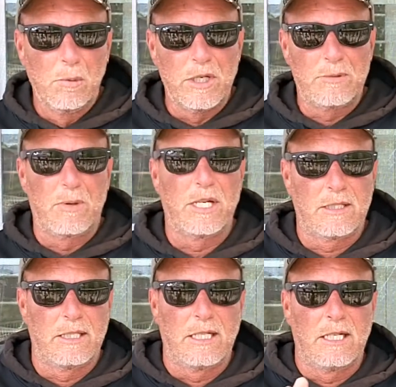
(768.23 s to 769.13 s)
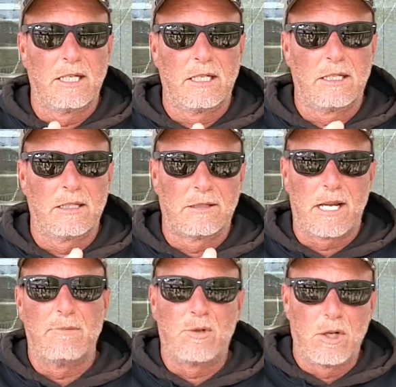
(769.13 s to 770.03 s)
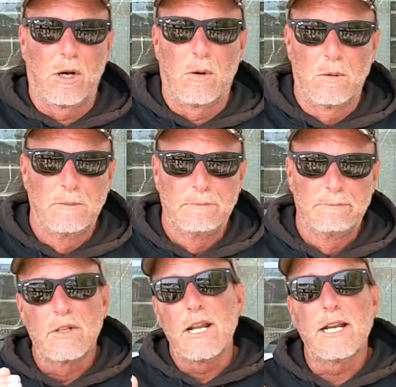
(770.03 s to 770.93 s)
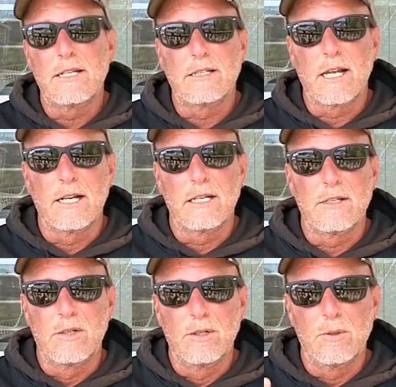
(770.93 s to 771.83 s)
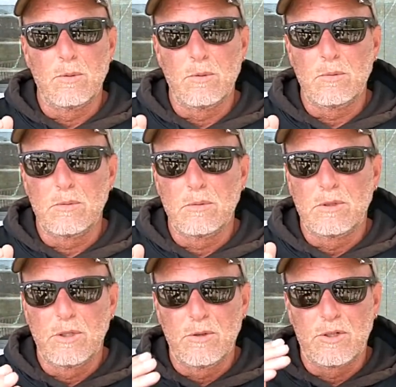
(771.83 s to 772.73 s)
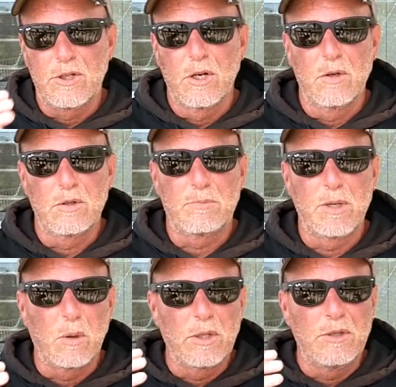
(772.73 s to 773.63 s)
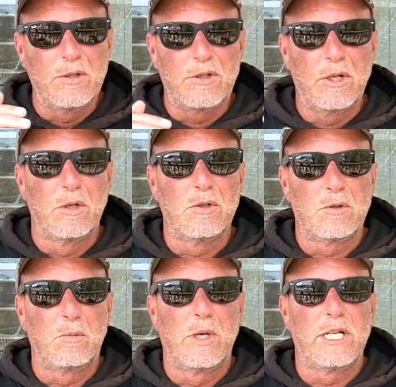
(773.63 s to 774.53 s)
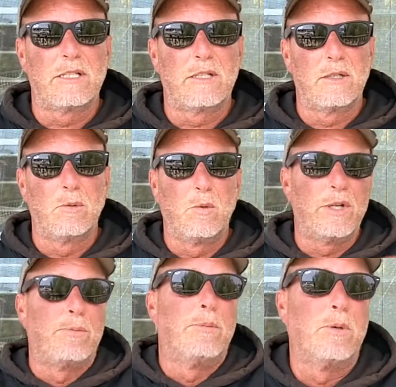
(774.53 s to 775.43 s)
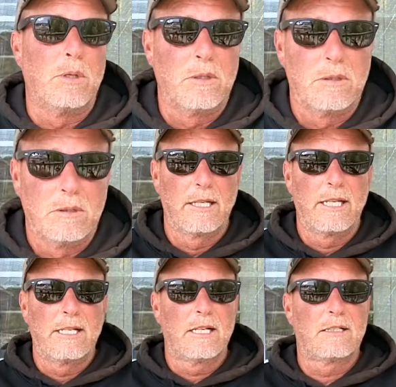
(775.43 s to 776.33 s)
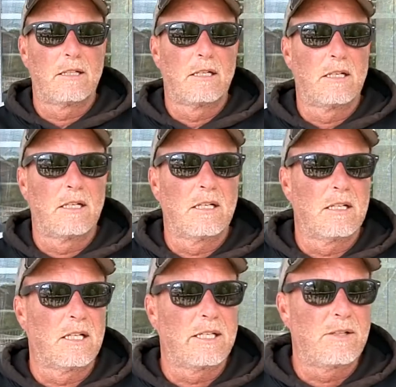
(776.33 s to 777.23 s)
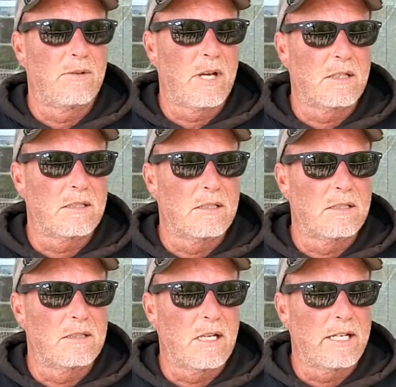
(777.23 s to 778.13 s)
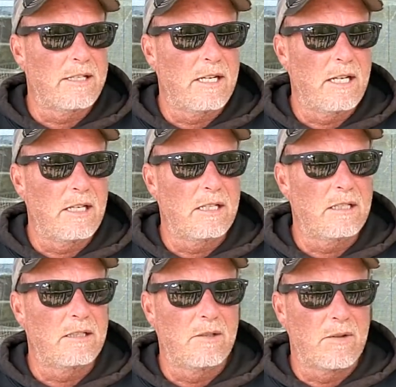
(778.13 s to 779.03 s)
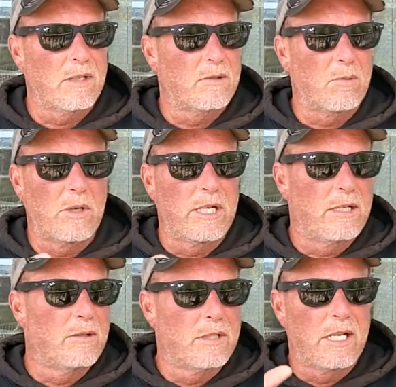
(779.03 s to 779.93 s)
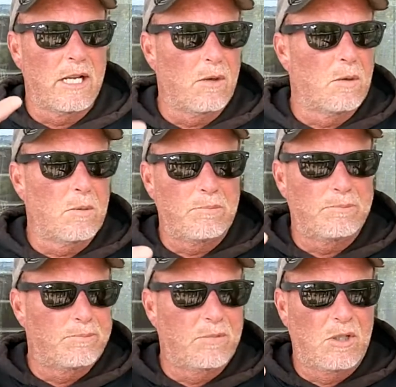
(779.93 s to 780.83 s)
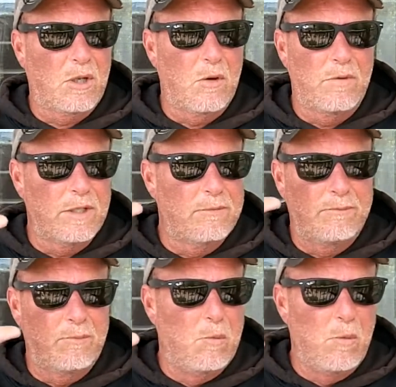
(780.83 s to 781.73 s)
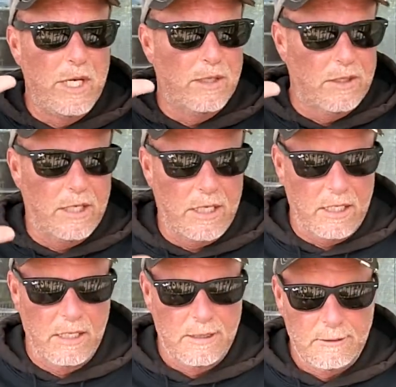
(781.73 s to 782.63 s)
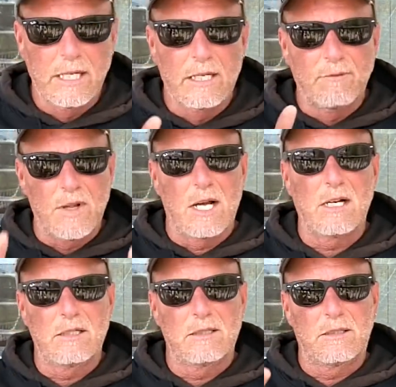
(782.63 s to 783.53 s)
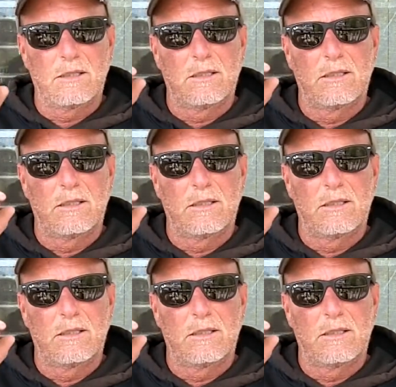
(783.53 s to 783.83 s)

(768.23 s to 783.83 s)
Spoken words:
when it's basically the same show. So then I decided to do the shows, but only do the shows when it's with people. And I think that started in like 2019, 2020, during that whole COVID weird thing. And then the vlogs